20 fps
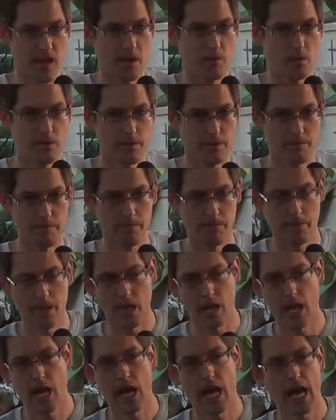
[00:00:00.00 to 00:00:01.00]
it's not worth it.
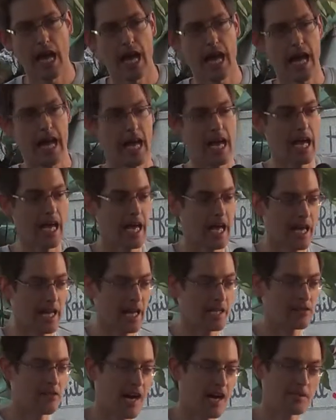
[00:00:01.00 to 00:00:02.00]

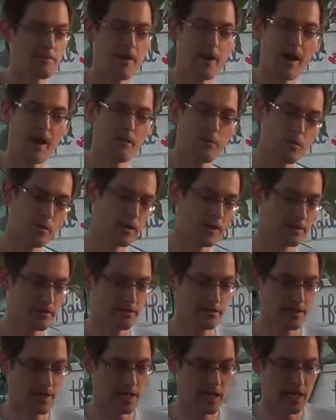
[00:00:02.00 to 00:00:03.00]
And I talked about how I've
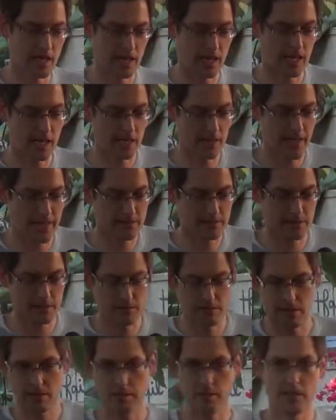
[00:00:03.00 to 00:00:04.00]
worked uh, less
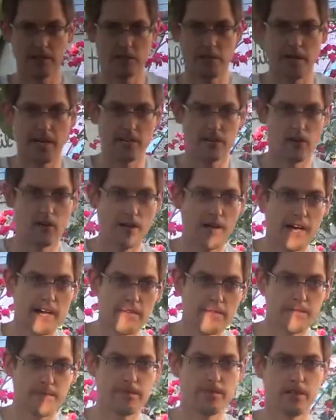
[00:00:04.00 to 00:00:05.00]
than six months of my adult
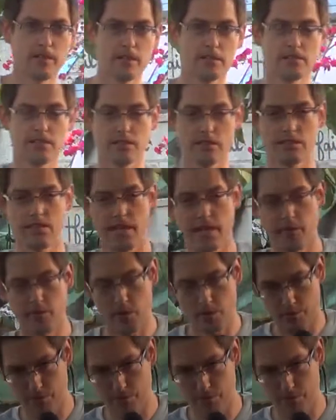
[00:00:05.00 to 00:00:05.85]
life uh, since then.